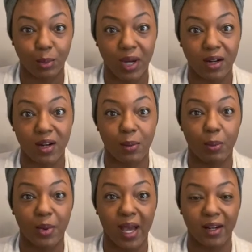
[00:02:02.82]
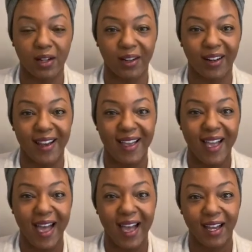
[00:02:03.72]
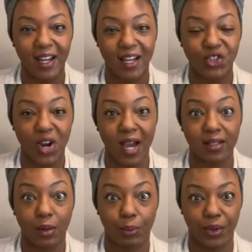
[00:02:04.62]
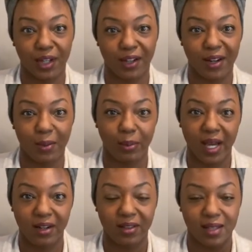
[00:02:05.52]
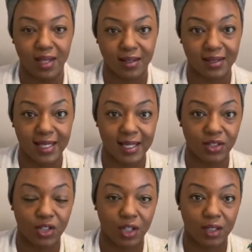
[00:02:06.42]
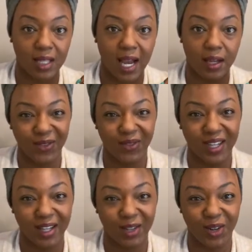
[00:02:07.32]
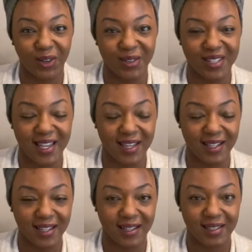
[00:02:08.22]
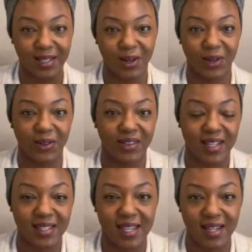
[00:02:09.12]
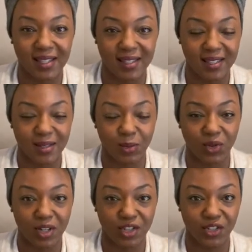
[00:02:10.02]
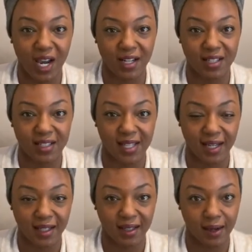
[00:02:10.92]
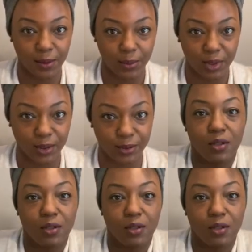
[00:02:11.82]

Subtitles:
better and better at attracting bigger and better things into your life via goal setting. So let's get into some more strategies that can help you.